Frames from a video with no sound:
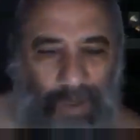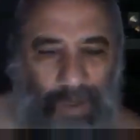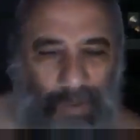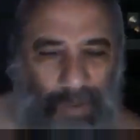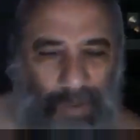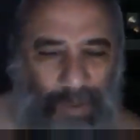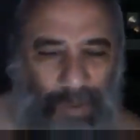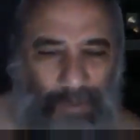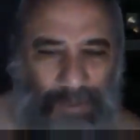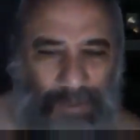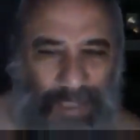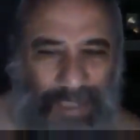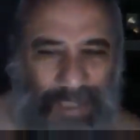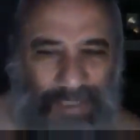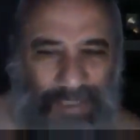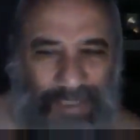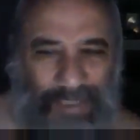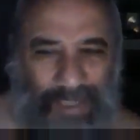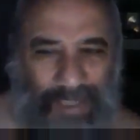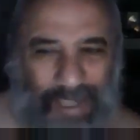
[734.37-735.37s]
But there was an
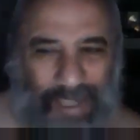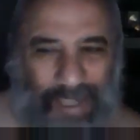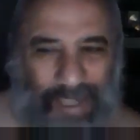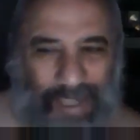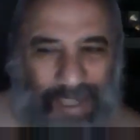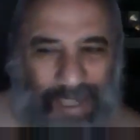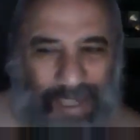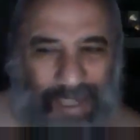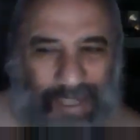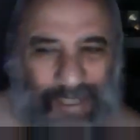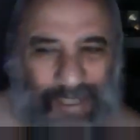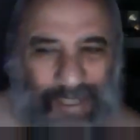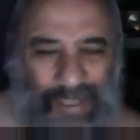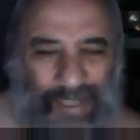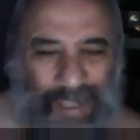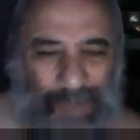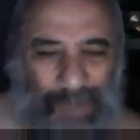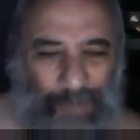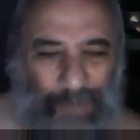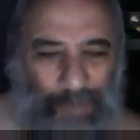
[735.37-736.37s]
incident in a
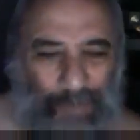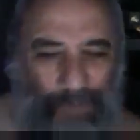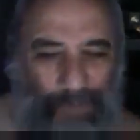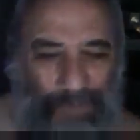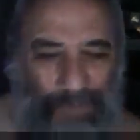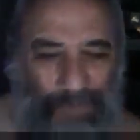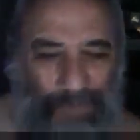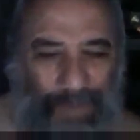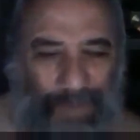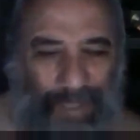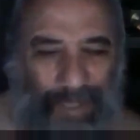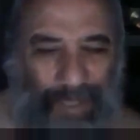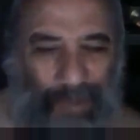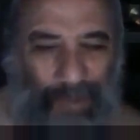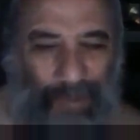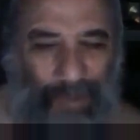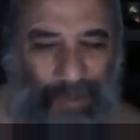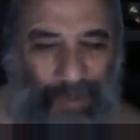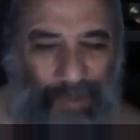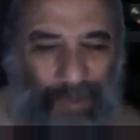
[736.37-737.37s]
club that was
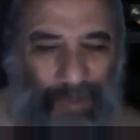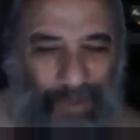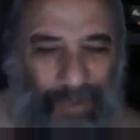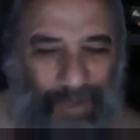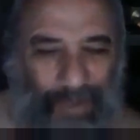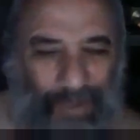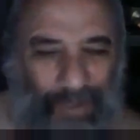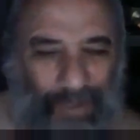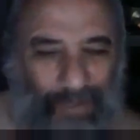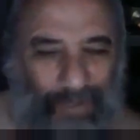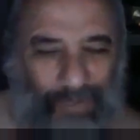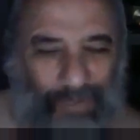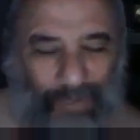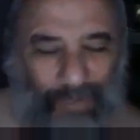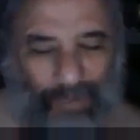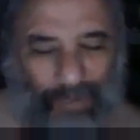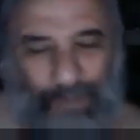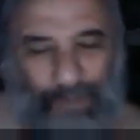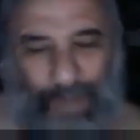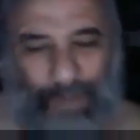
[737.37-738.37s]
videoed,
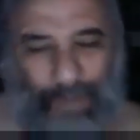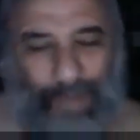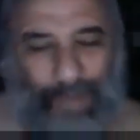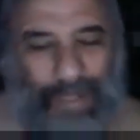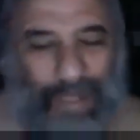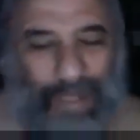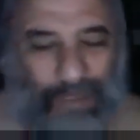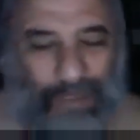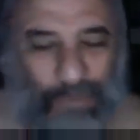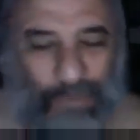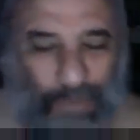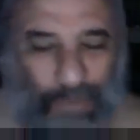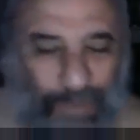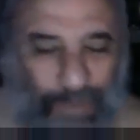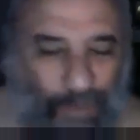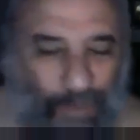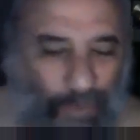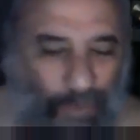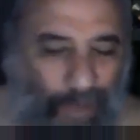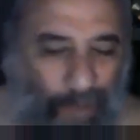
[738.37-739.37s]
or public house, whatever they
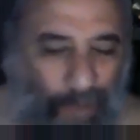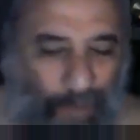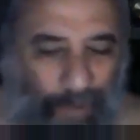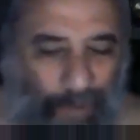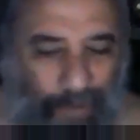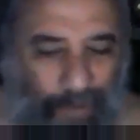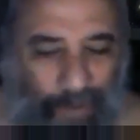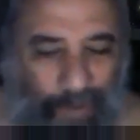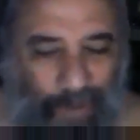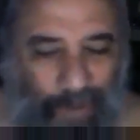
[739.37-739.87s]
call it in America.